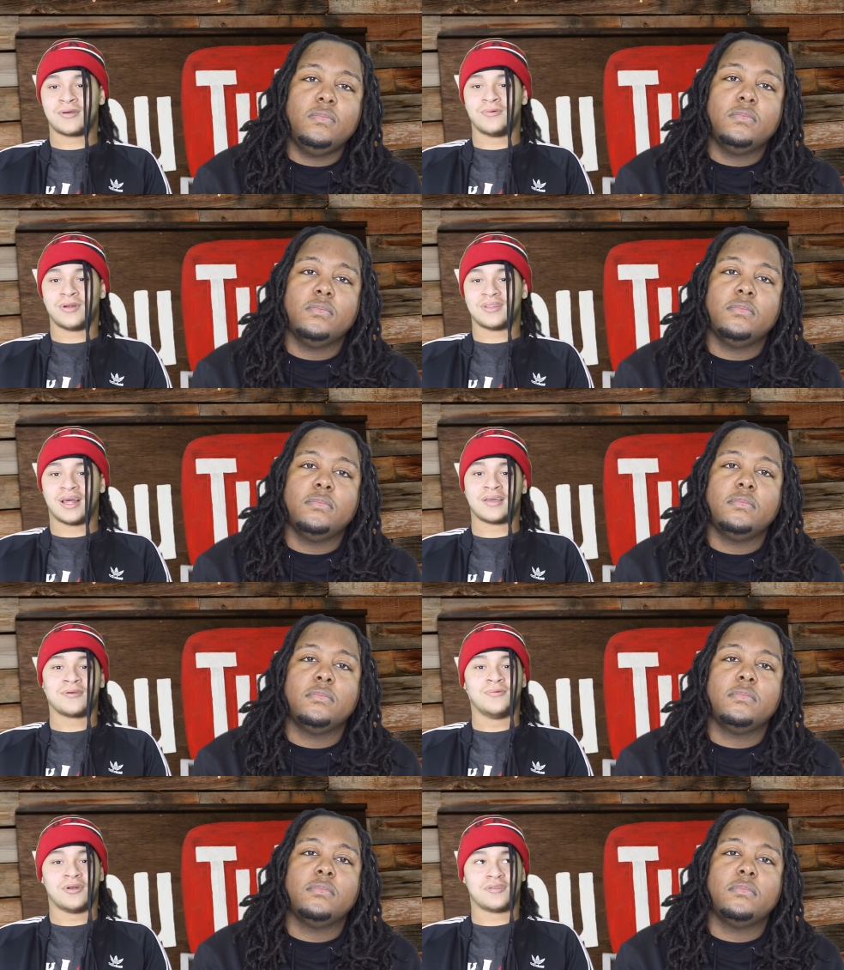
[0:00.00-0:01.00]
Speaker 1: one of like
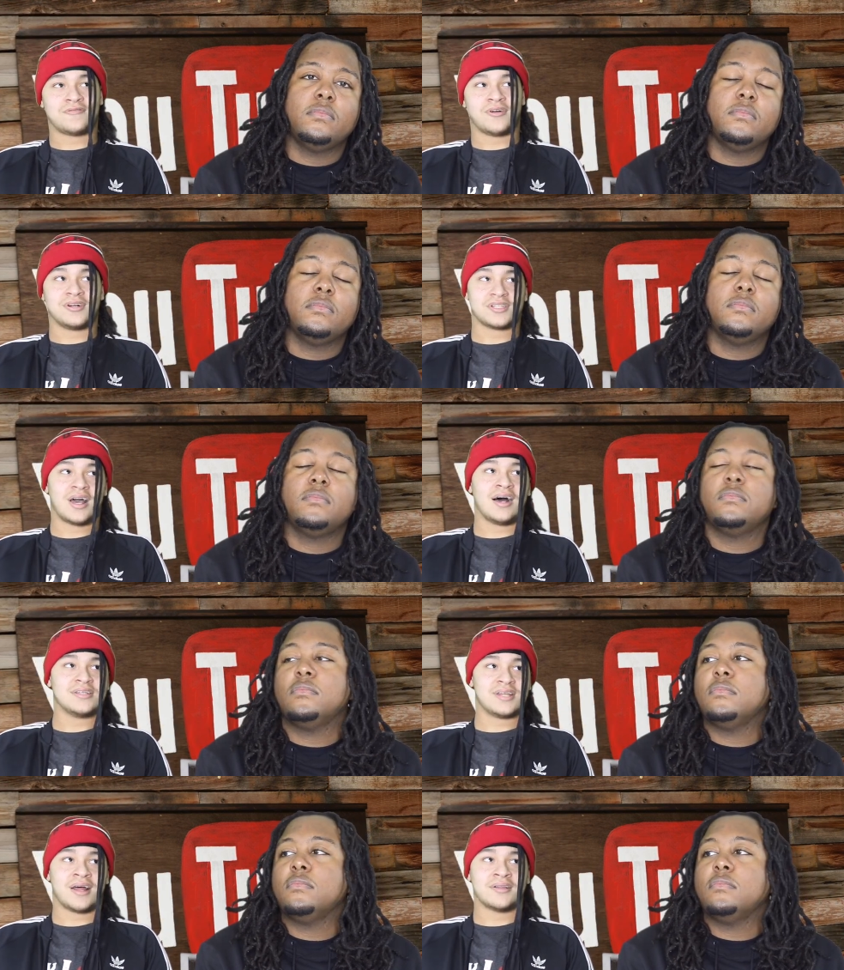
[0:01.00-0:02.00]
one of the first guys
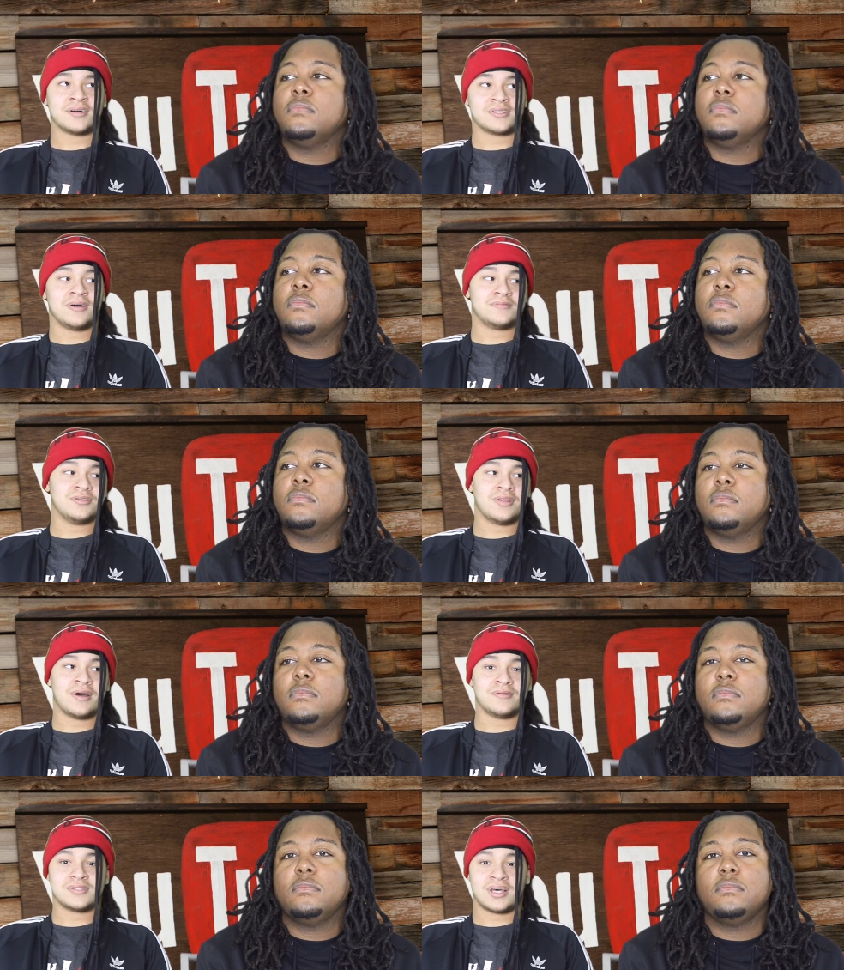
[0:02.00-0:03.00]
that I looked up to that
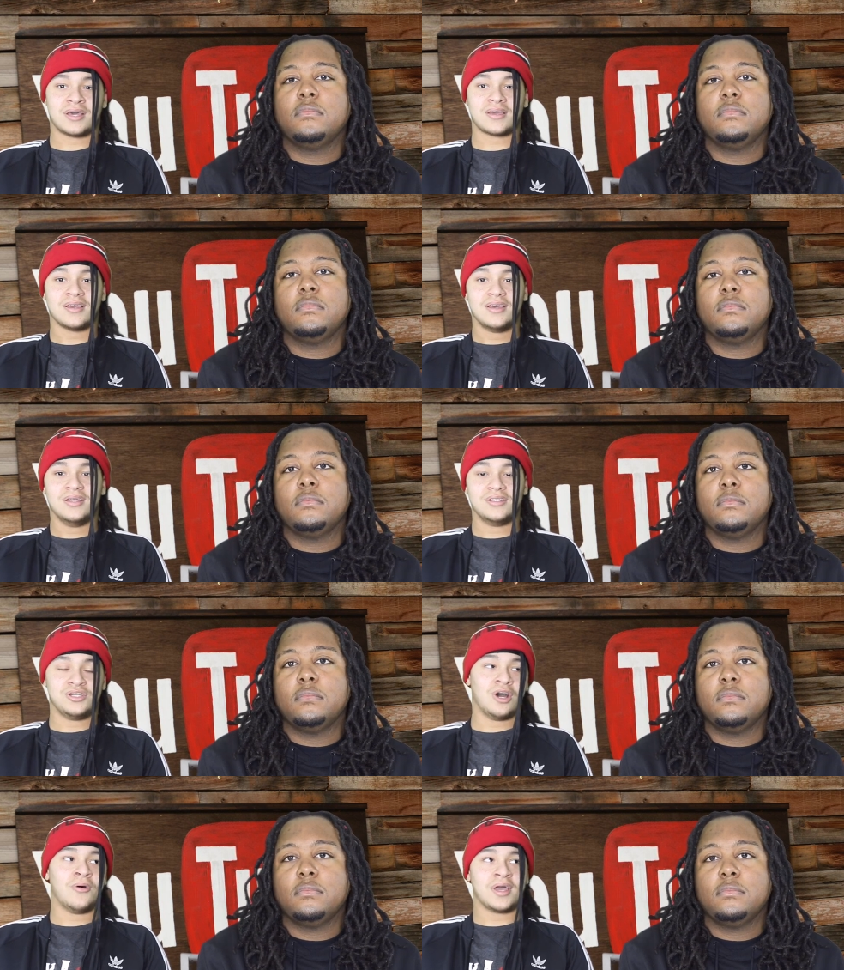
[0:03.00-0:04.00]
was like
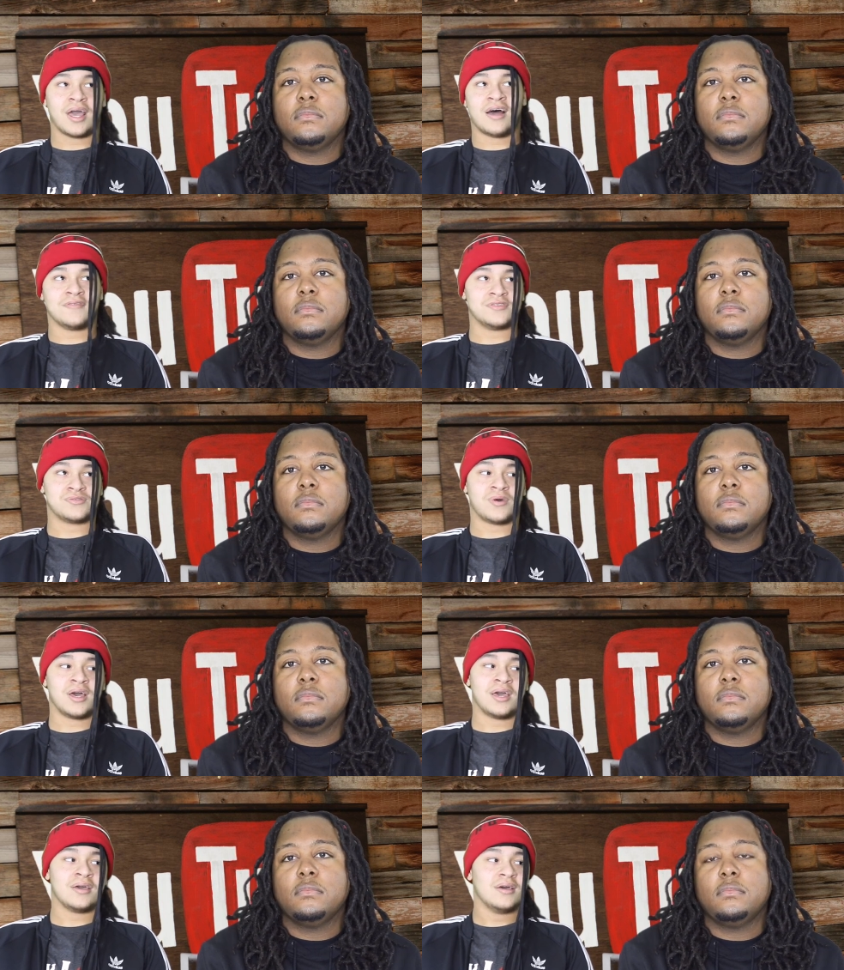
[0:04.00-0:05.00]
going out of his
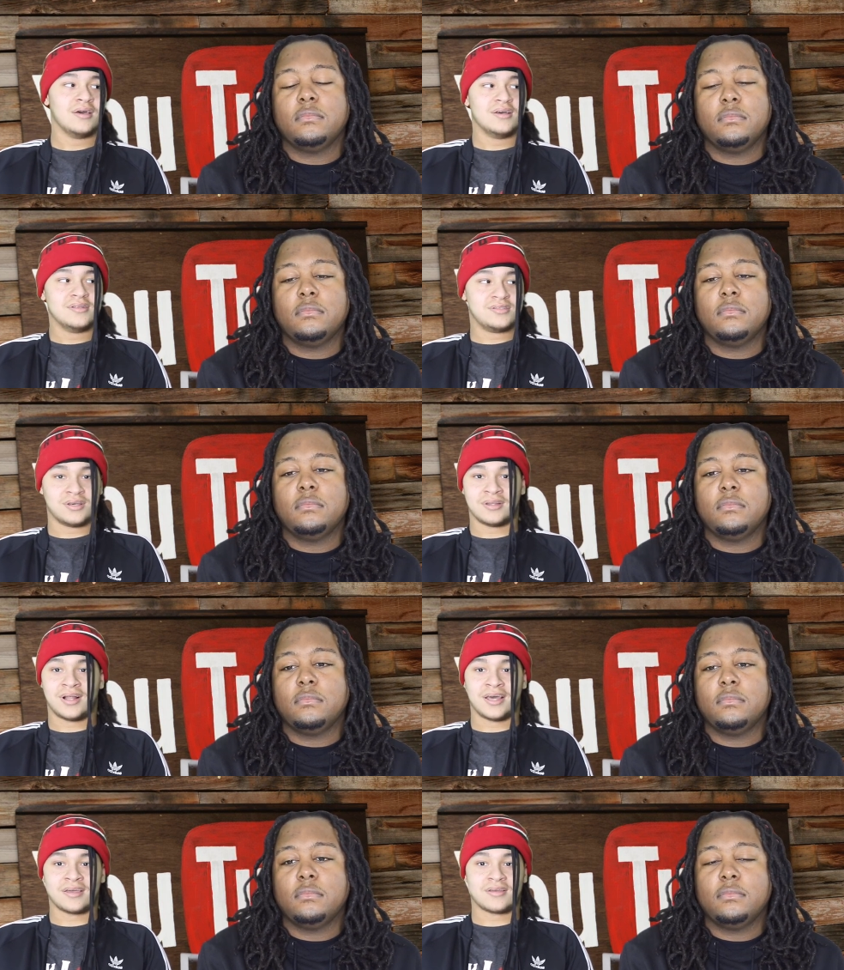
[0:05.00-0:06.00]
way to
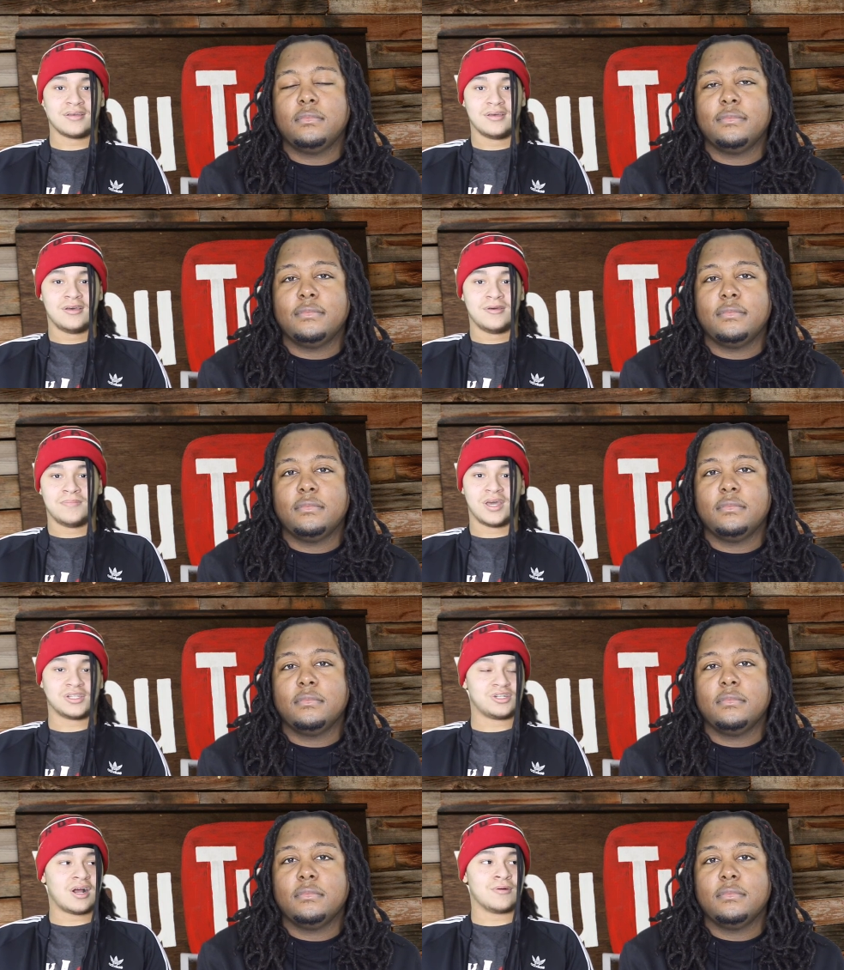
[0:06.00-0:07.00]
like make
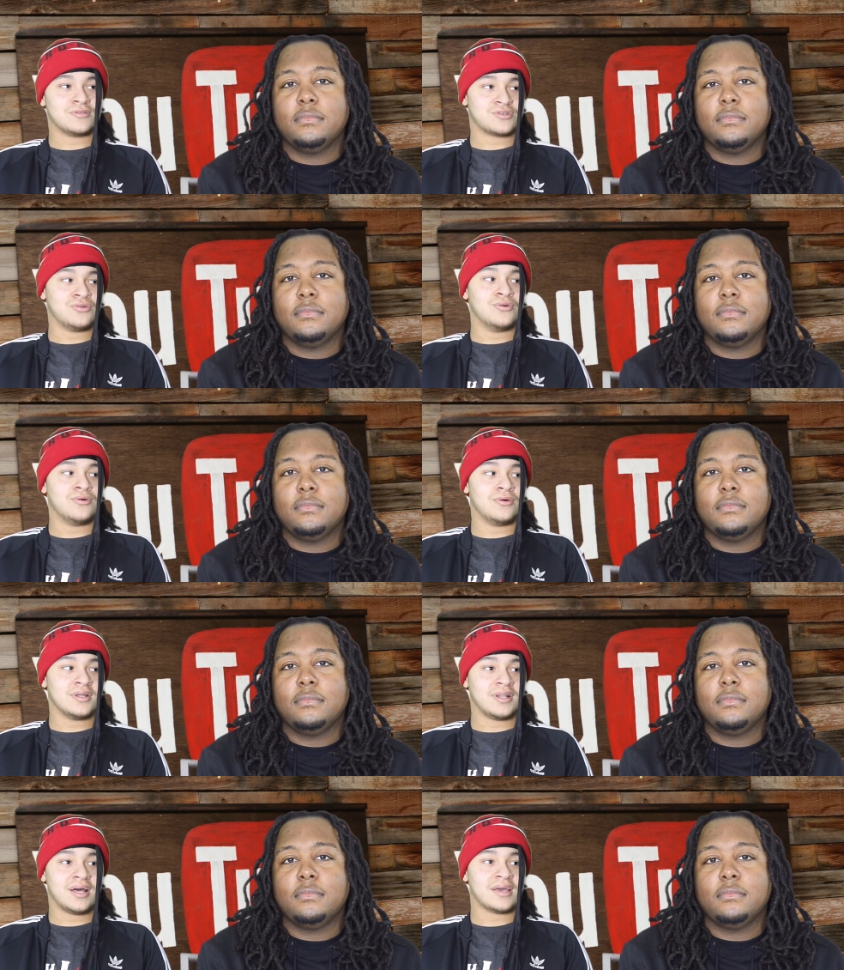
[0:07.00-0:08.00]
sure I was cool
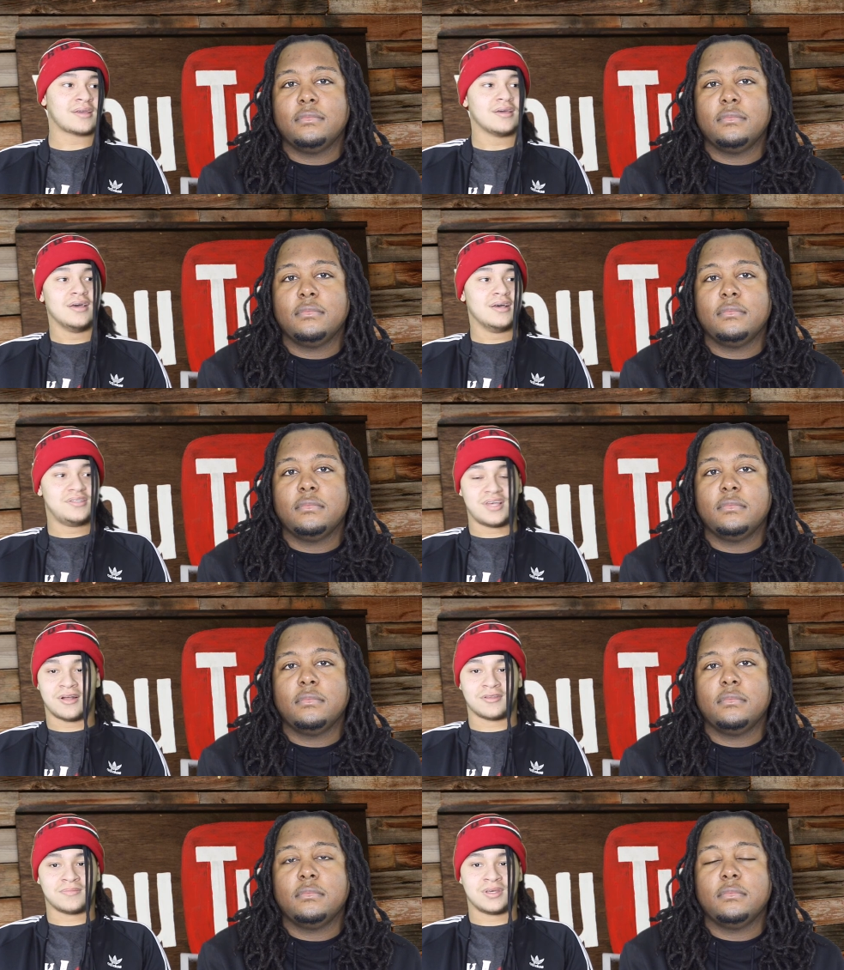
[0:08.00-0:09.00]
and like
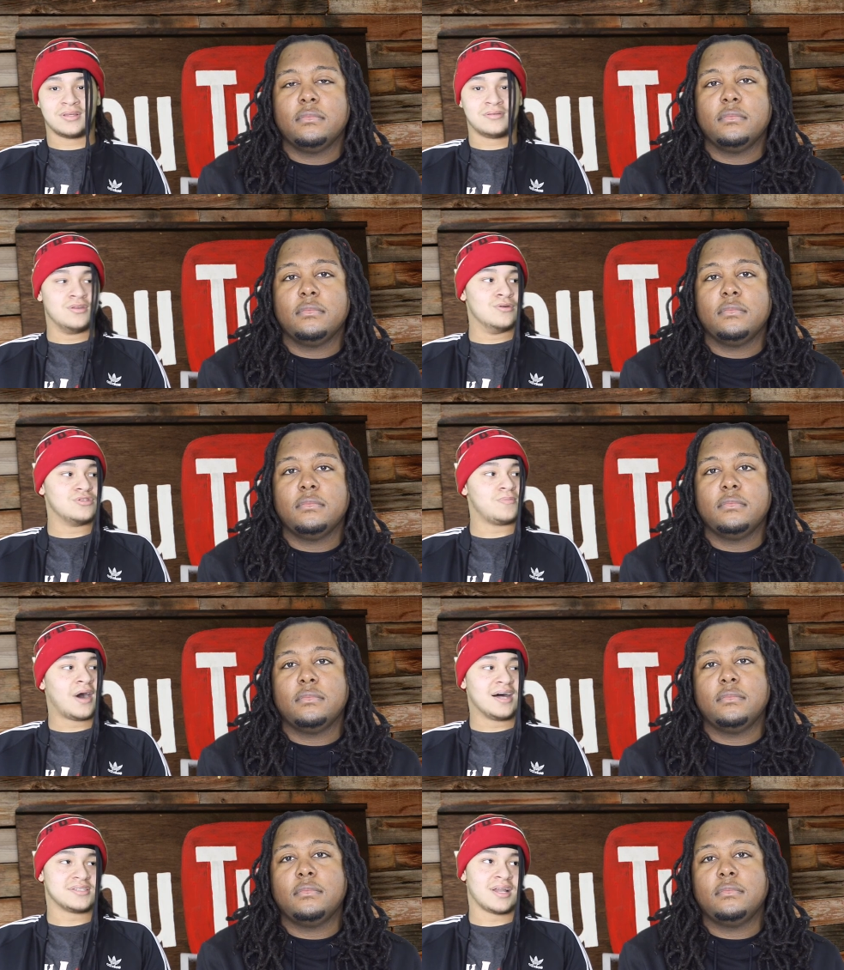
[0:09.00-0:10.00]
telling me new
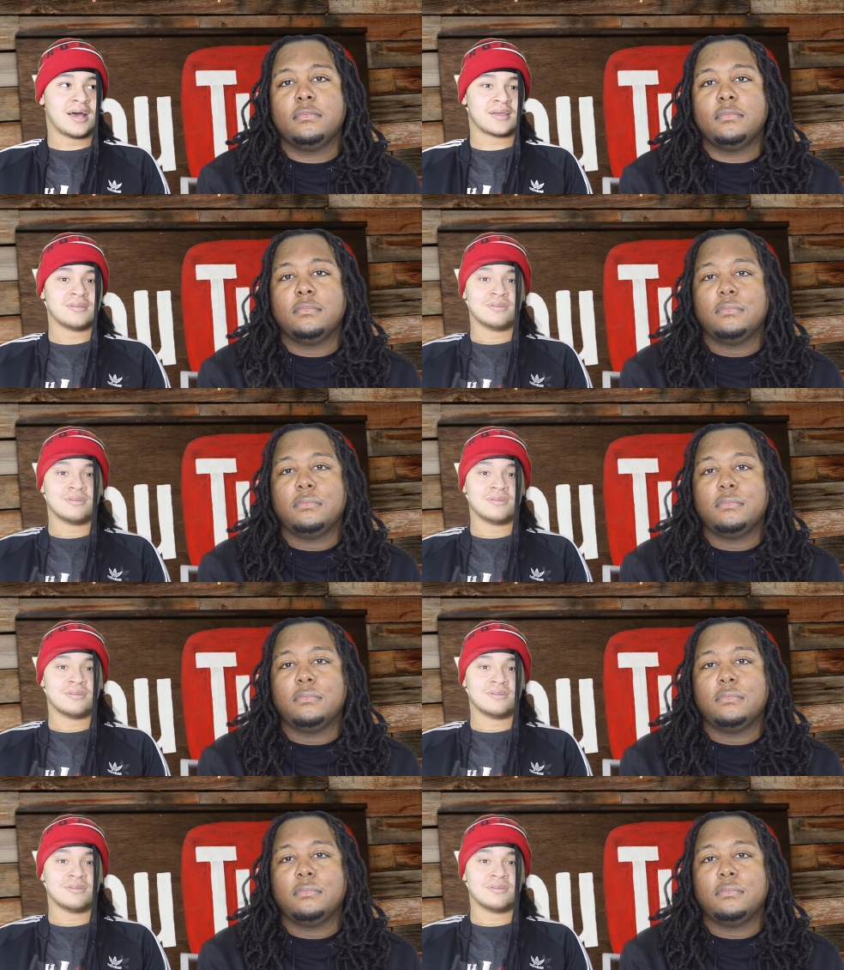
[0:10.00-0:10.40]
spots that I could